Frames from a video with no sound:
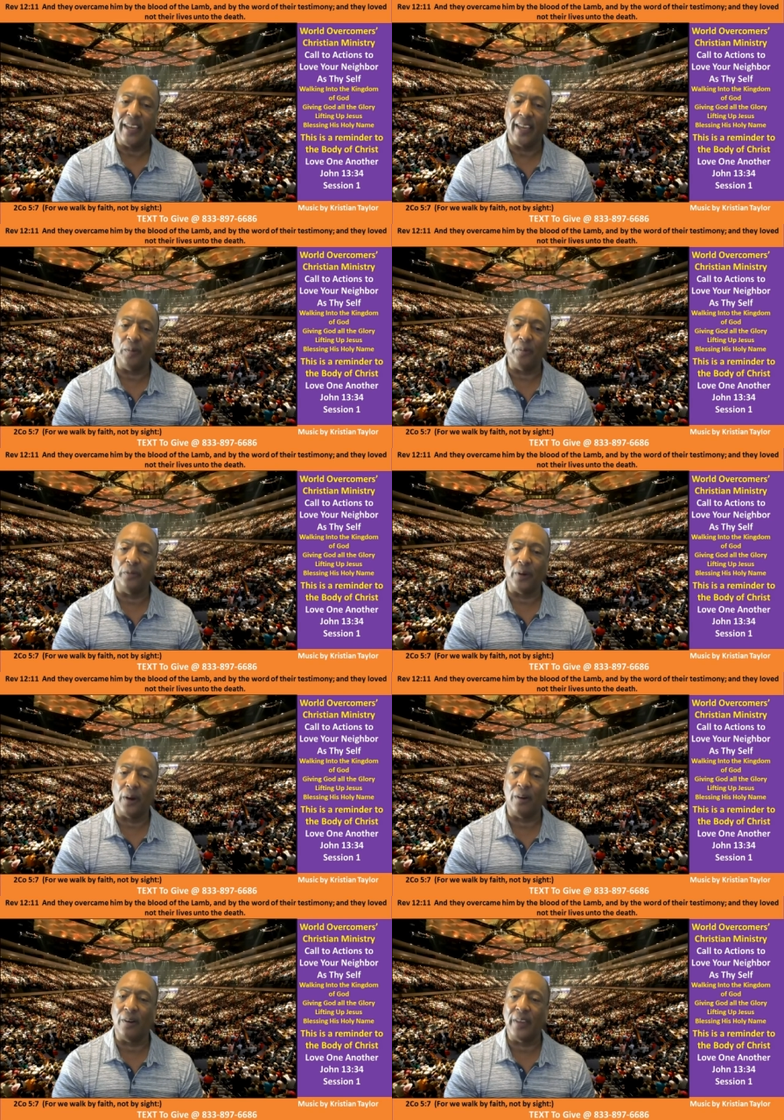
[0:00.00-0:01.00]
and with
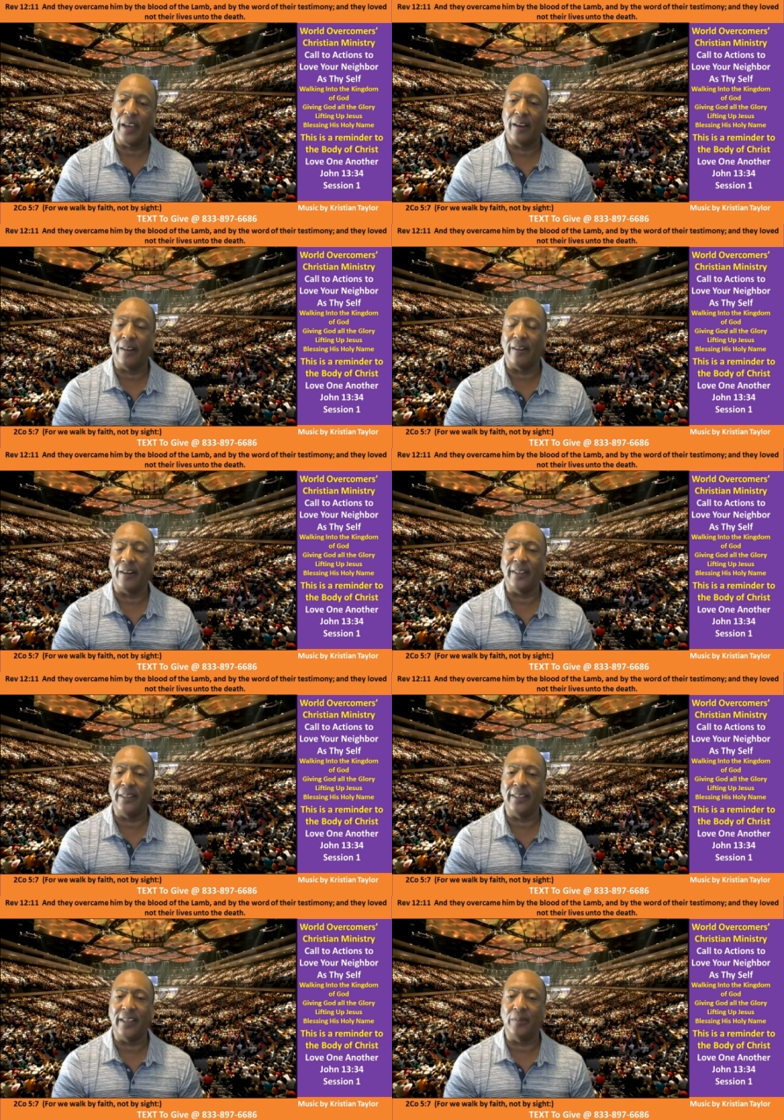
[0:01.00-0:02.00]
all that heart,
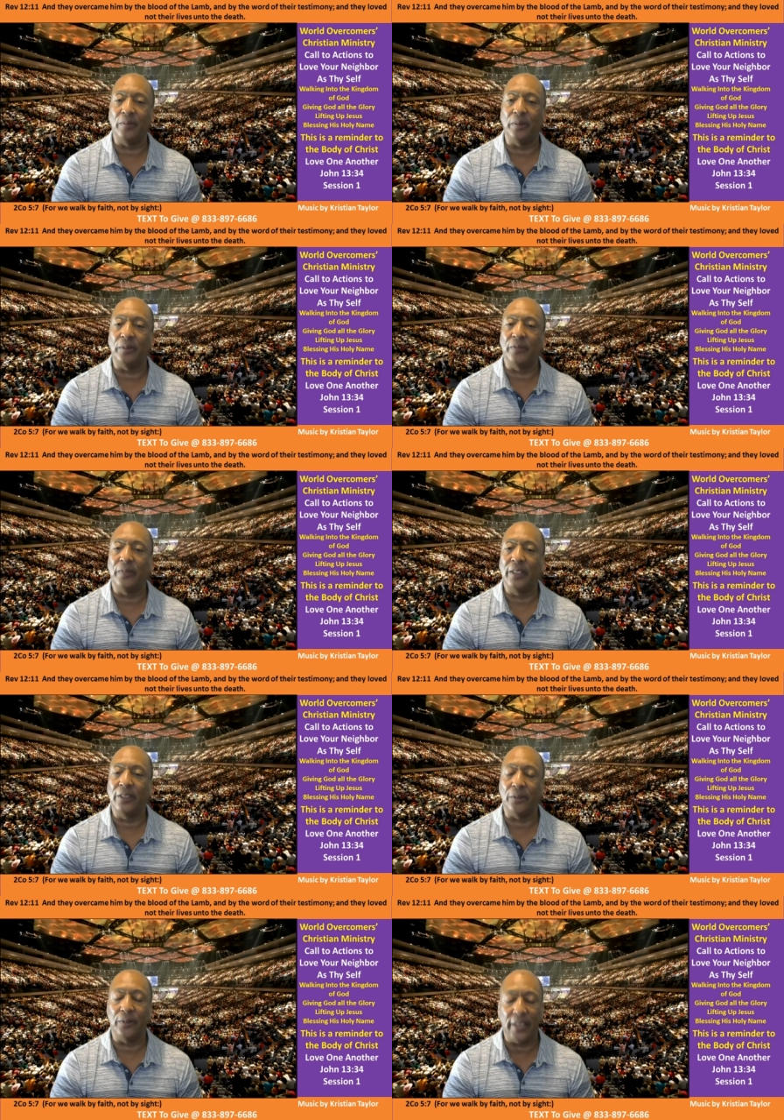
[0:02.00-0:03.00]
and then with
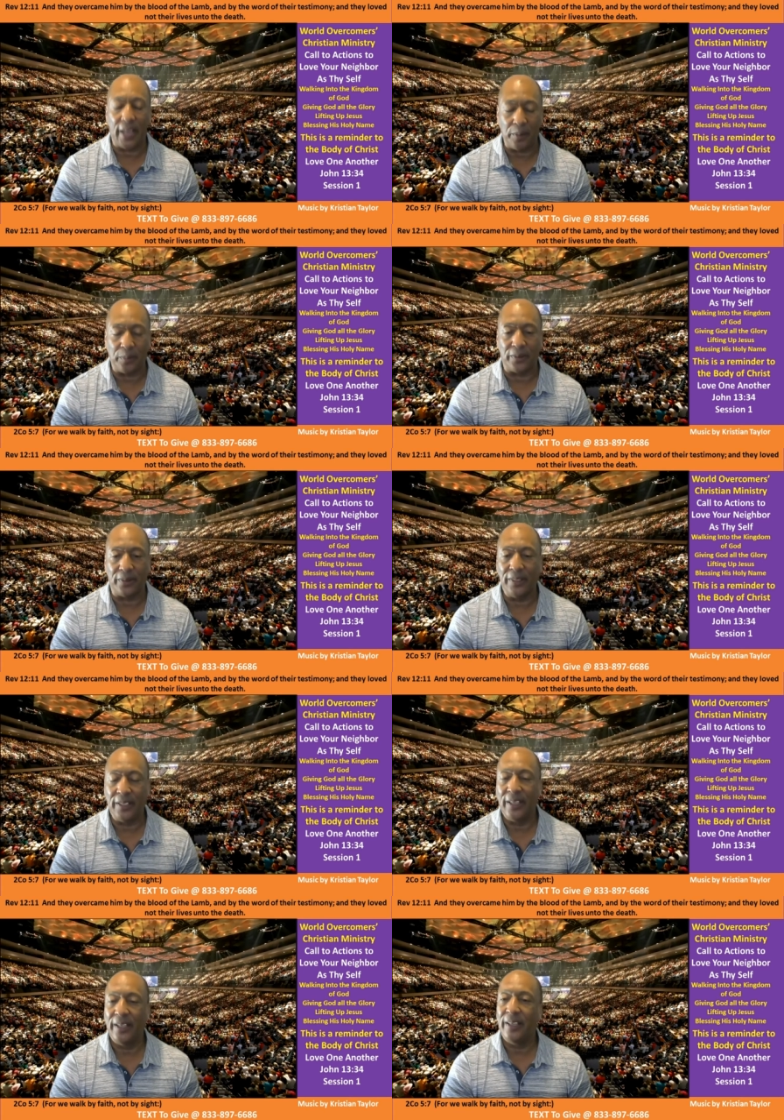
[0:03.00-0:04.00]
your neighbor.
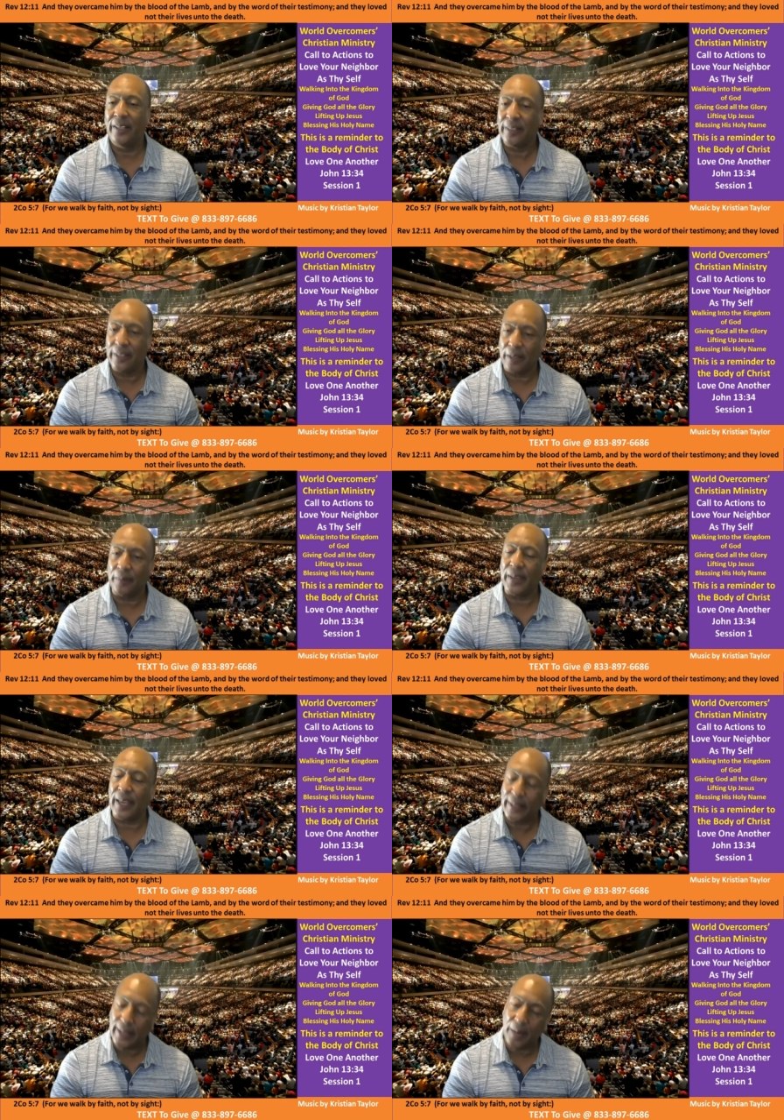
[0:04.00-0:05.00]
Love
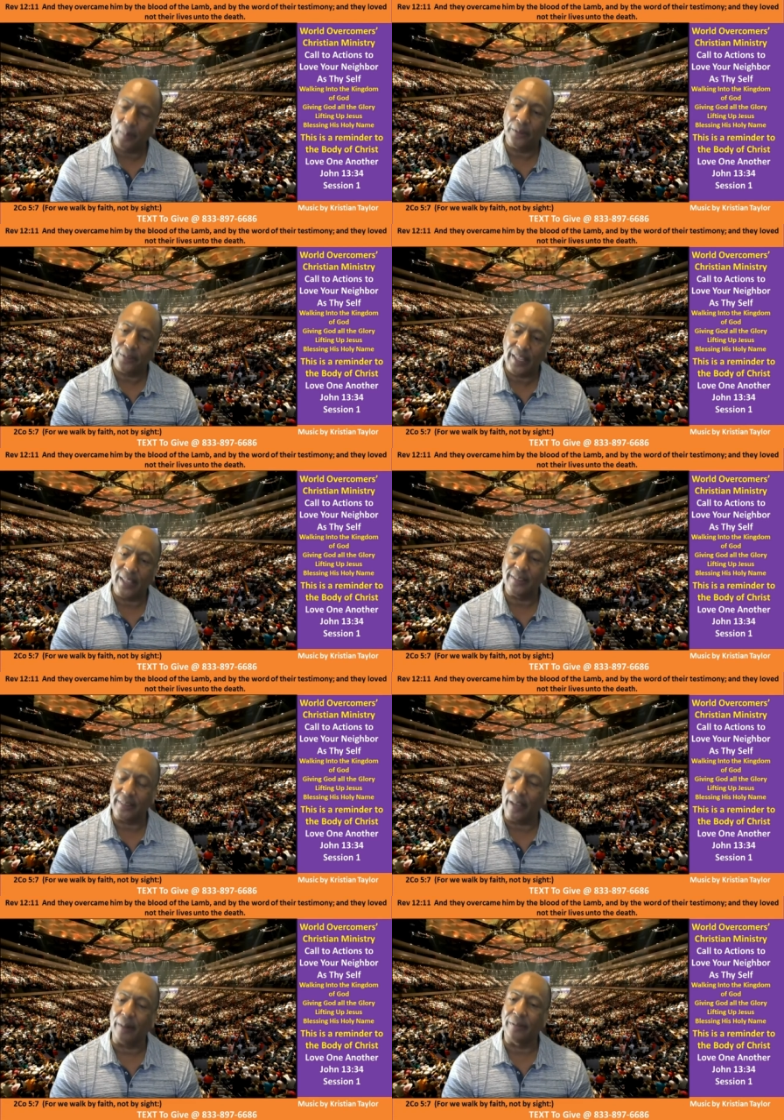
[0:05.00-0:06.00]
thy neighbors
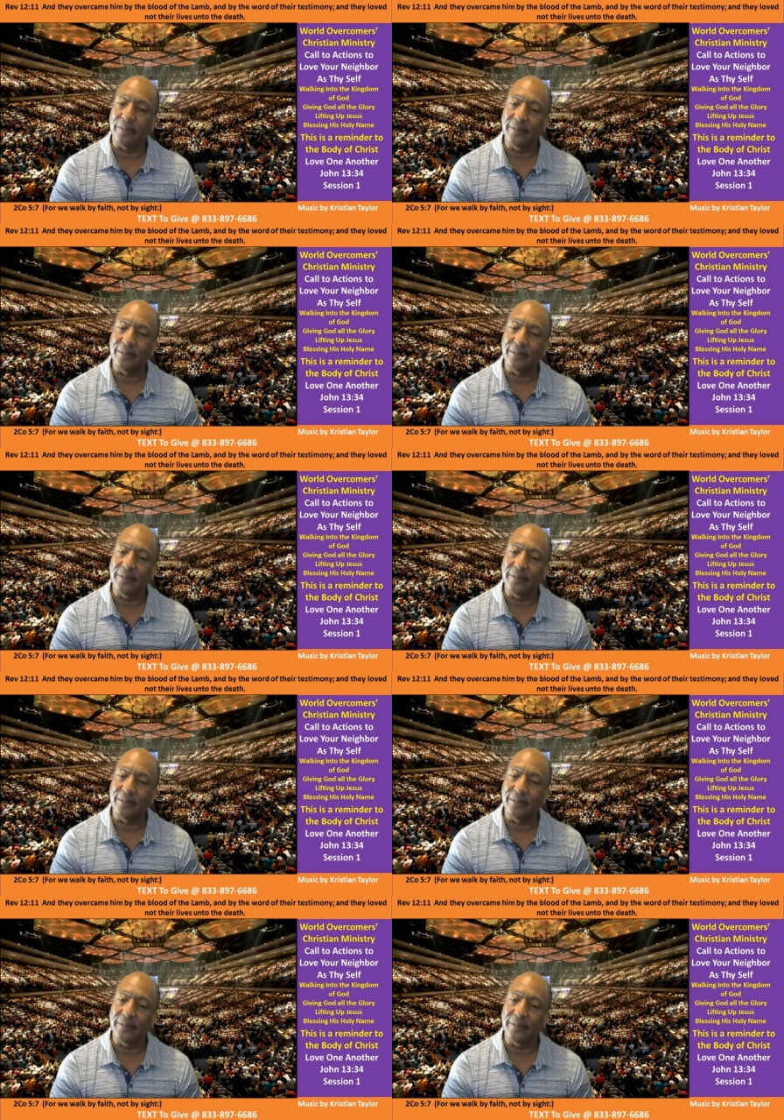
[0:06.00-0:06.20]
thyself.